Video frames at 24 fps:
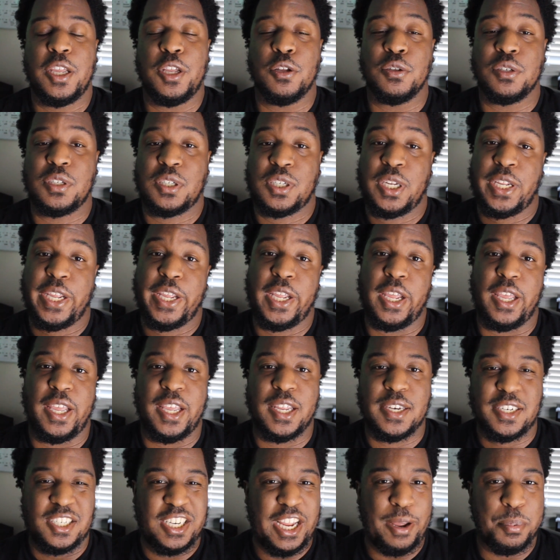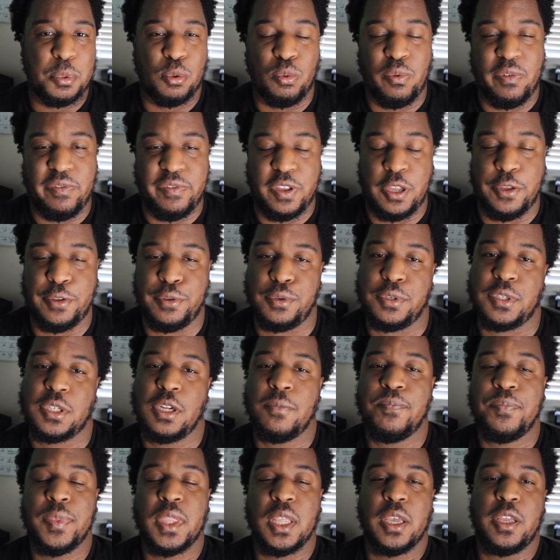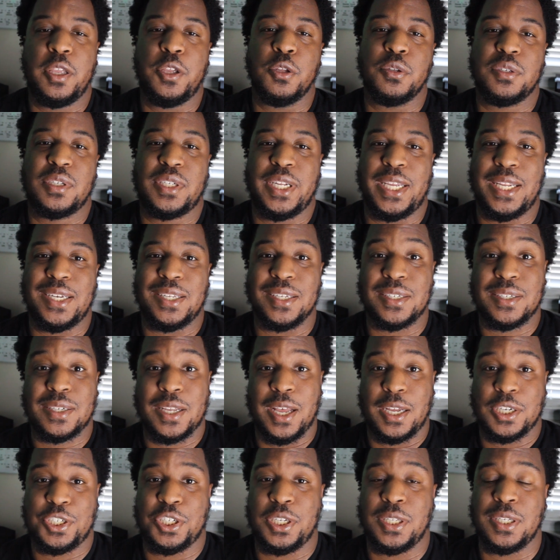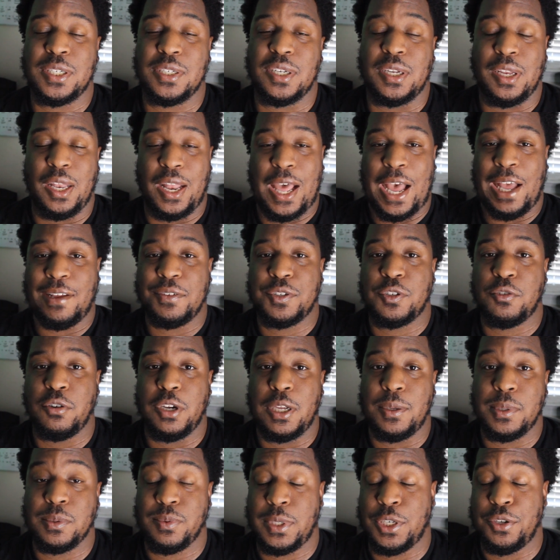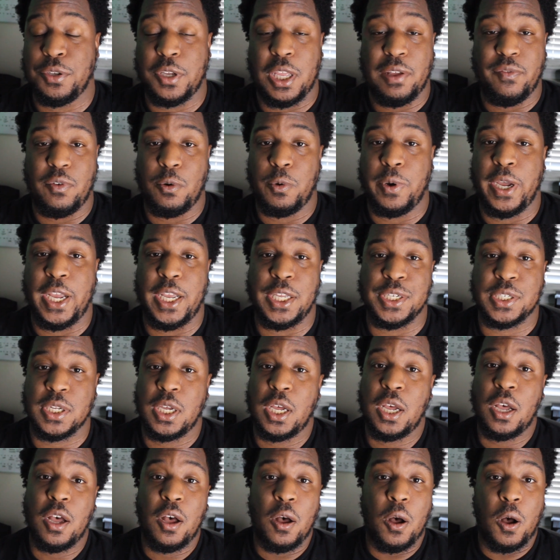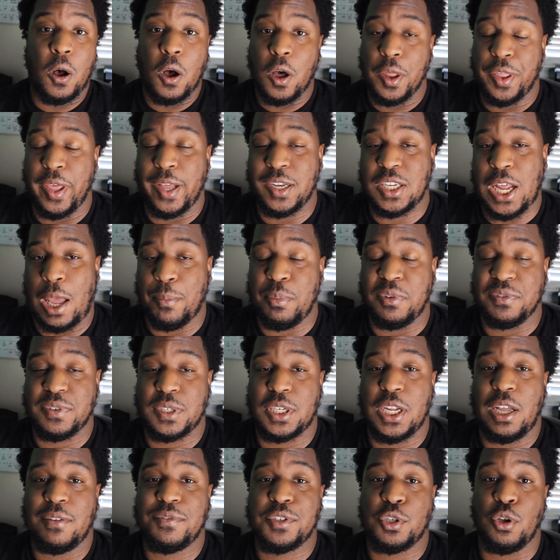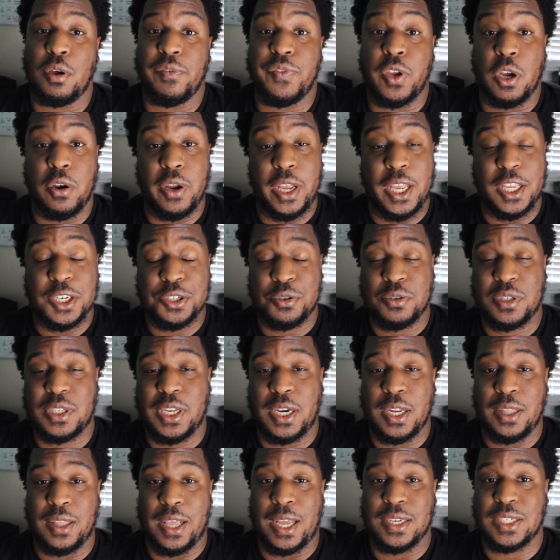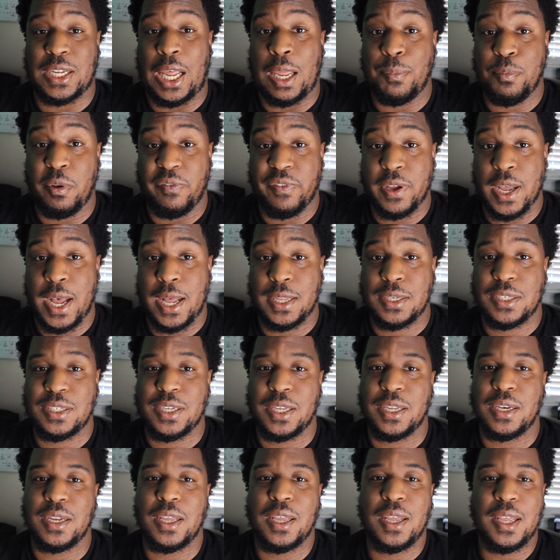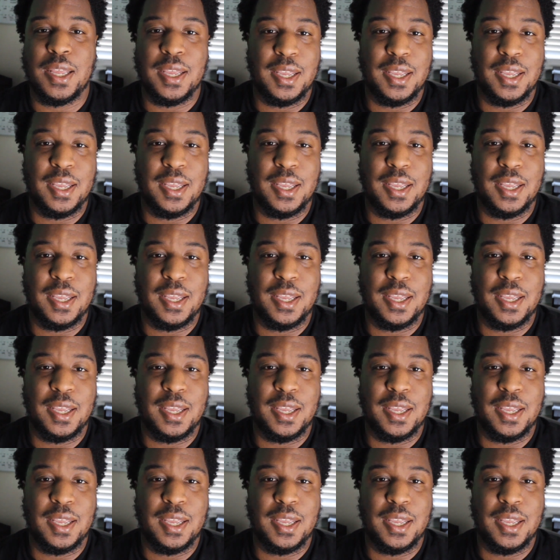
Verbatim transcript: you'll see in-depth reviews, you'll see discussions and live streams. We do giveaways, all that type of stuff. So if you're interested in that type of content,